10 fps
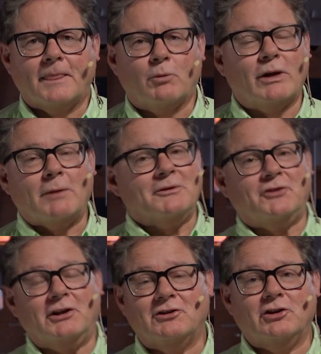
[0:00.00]
And what I would
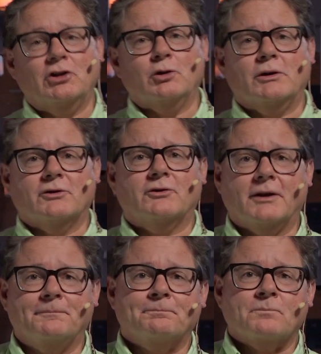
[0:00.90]
say to you is
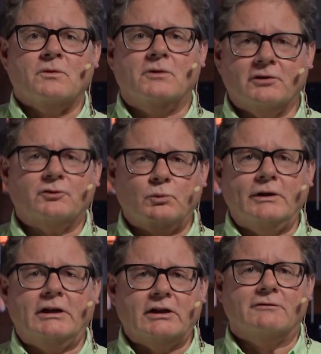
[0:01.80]
that this
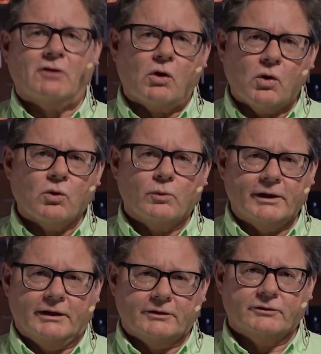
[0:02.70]
week of all
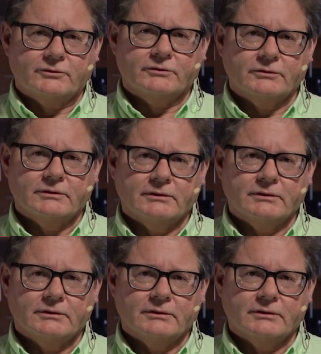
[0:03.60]
weeks,